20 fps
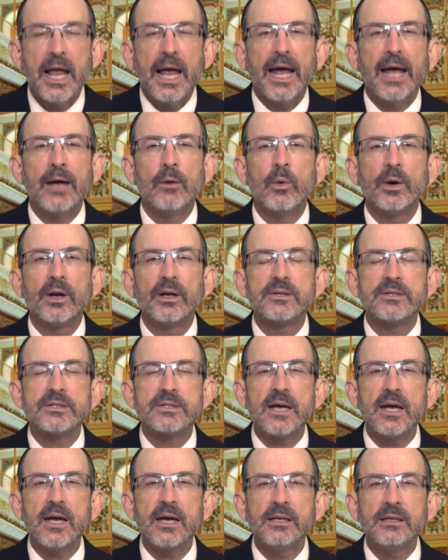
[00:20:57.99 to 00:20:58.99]
And what it's
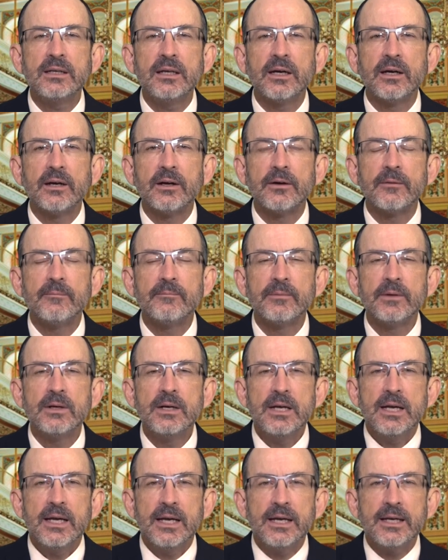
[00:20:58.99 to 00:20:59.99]
saying here
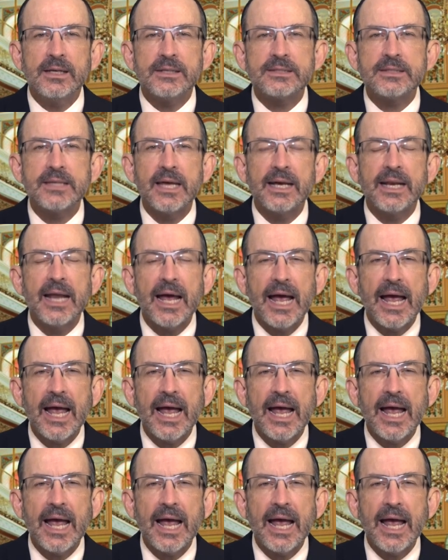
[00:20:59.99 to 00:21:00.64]
is that